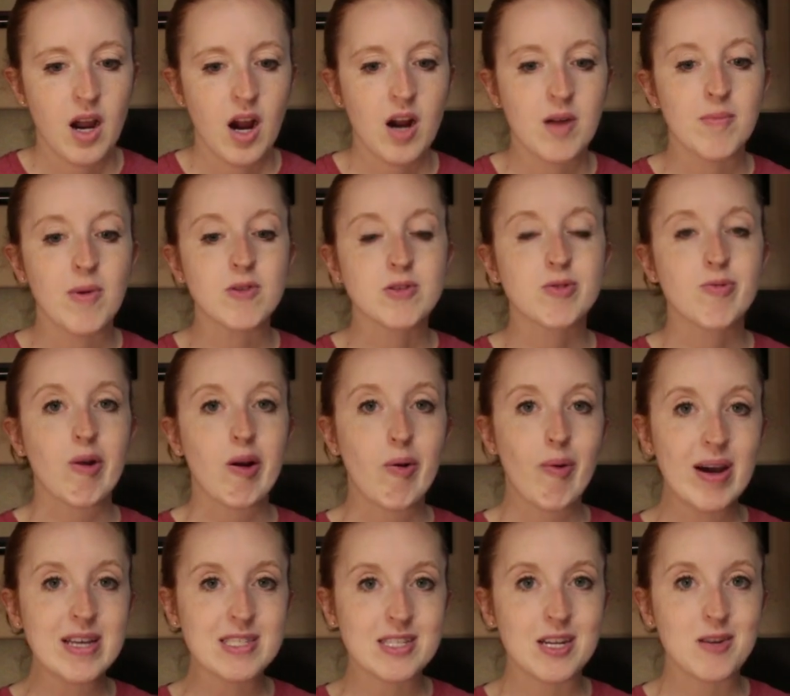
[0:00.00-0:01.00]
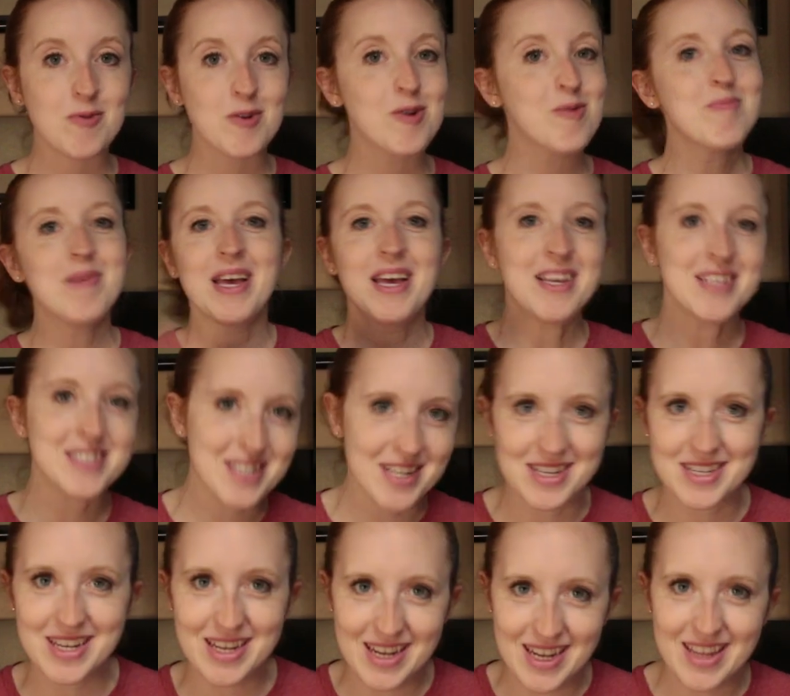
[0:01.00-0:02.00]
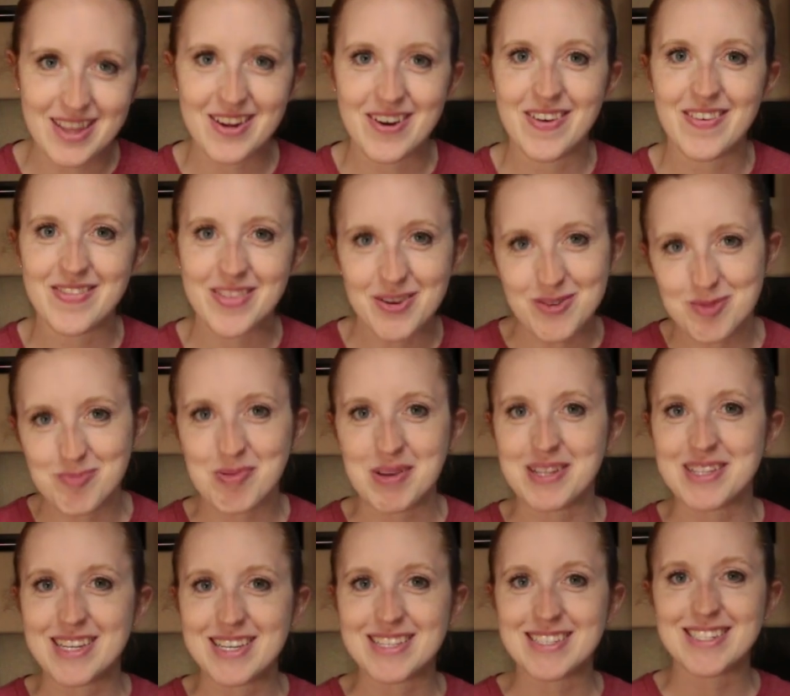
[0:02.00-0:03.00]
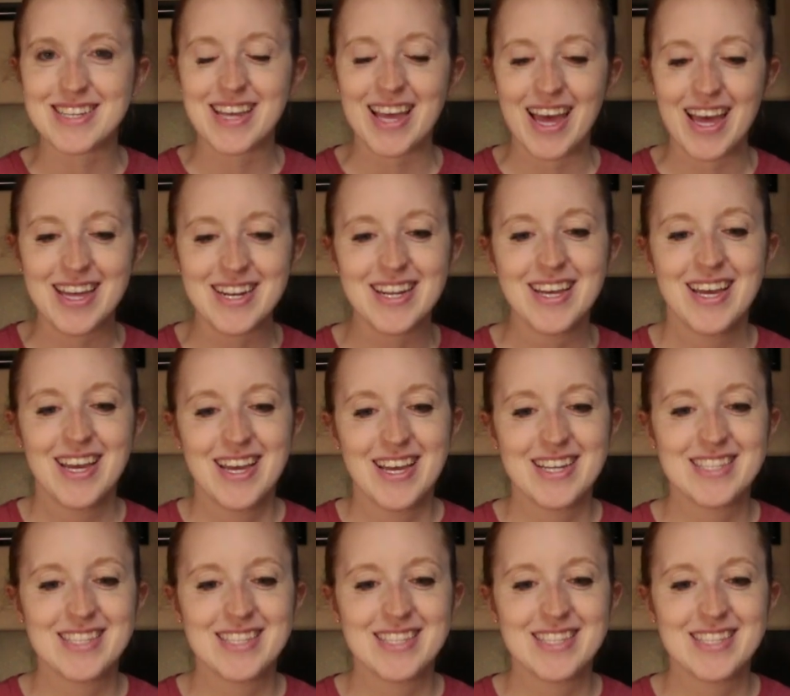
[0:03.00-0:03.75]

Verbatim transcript: Our most requested room isn't in either of those buildings again.